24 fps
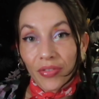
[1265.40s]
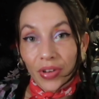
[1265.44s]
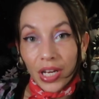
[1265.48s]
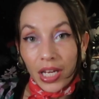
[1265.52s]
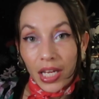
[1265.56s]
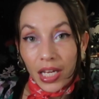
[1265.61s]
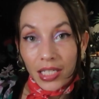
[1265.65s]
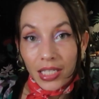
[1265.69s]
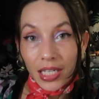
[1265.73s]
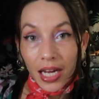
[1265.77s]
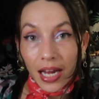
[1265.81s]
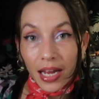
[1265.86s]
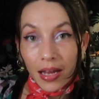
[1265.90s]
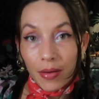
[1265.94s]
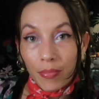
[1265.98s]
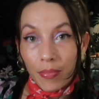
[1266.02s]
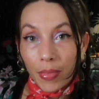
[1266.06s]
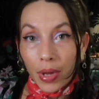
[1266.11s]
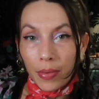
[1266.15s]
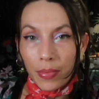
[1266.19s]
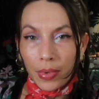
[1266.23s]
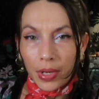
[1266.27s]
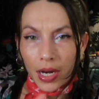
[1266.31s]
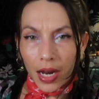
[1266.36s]
of any
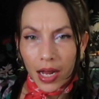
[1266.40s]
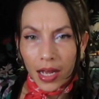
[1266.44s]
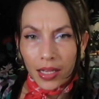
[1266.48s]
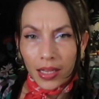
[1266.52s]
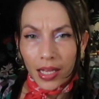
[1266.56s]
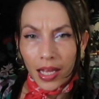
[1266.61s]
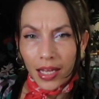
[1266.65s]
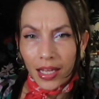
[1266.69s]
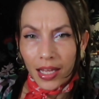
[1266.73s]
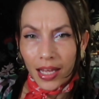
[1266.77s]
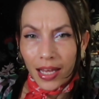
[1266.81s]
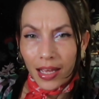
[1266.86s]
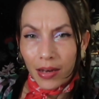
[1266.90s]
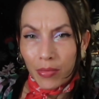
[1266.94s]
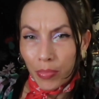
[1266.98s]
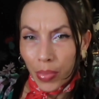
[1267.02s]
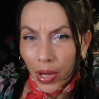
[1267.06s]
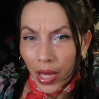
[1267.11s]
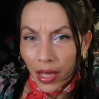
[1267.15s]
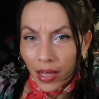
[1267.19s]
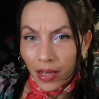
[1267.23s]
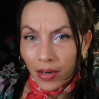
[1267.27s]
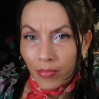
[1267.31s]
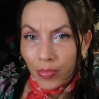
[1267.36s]
type, maybe not like in
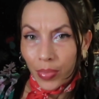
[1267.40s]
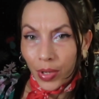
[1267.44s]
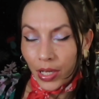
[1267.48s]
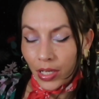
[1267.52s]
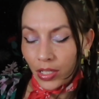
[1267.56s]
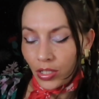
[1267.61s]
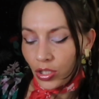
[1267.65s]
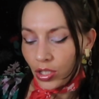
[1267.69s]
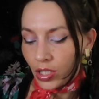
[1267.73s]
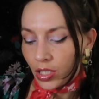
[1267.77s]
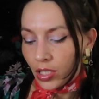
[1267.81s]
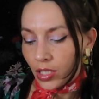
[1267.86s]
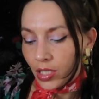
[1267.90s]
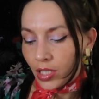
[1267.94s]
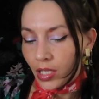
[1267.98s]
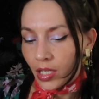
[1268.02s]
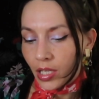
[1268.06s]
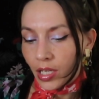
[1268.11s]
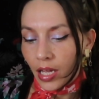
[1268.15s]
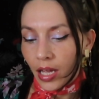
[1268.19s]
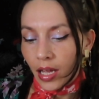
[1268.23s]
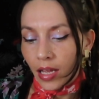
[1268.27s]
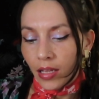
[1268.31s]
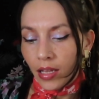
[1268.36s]
bed, but just
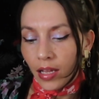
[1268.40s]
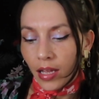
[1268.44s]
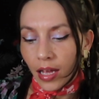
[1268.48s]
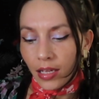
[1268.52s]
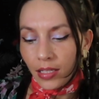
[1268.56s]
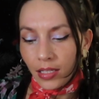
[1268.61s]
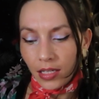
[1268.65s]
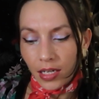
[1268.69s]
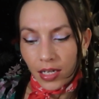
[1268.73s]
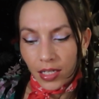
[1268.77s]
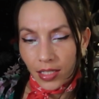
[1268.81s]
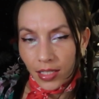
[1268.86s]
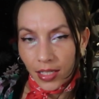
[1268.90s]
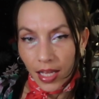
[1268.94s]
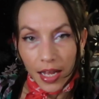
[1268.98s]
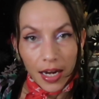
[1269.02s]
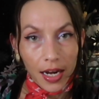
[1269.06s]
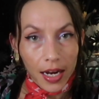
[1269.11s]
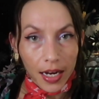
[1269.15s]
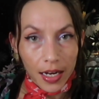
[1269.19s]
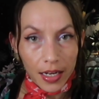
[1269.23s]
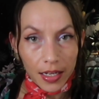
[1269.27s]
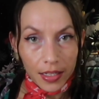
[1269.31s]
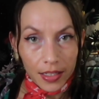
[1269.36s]
as an
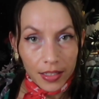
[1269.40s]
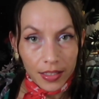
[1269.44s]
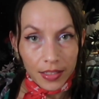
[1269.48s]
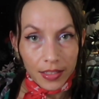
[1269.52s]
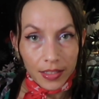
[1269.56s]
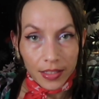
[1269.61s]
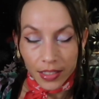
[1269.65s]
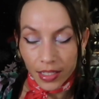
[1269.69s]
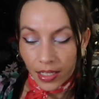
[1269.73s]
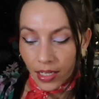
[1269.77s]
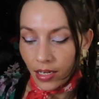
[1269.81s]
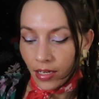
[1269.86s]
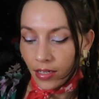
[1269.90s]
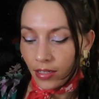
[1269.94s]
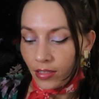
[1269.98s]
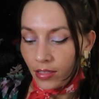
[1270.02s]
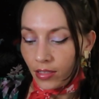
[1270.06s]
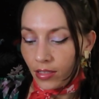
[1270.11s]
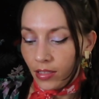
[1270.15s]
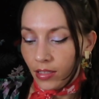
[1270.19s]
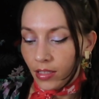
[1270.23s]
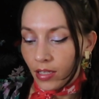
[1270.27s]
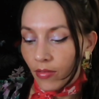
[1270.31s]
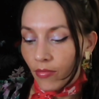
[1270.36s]
aesthetic
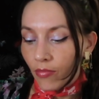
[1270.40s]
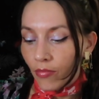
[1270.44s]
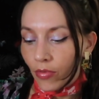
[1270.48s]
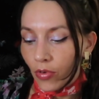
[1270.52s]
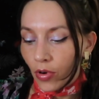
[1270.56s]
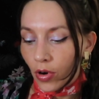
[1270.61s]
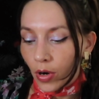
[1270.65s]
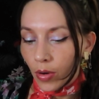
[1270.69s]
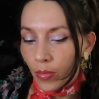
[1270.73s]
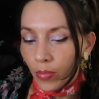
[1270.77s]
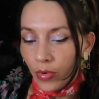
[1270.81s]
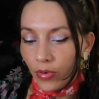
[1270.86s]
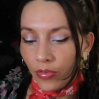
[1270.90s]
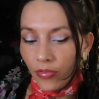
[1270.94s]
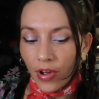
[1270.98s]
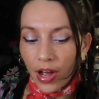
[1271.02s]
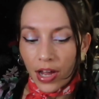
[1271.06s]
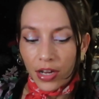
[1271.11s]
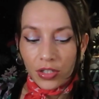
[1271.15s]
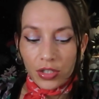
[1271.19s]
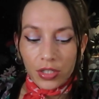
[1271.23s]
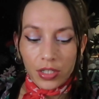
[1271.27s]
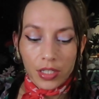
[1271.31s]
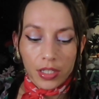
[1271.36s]
in some form or
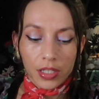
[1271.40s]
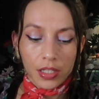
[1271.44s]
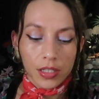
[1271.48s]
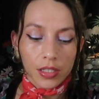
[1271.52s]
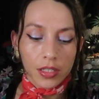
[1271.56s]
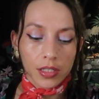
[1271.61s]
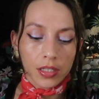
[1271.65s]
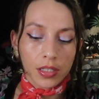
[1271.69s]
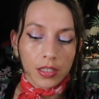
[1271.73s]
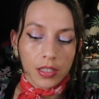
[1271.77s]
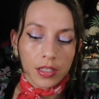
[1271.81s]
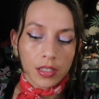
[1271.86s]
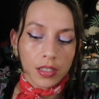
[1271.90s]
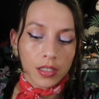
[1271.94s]
fashion.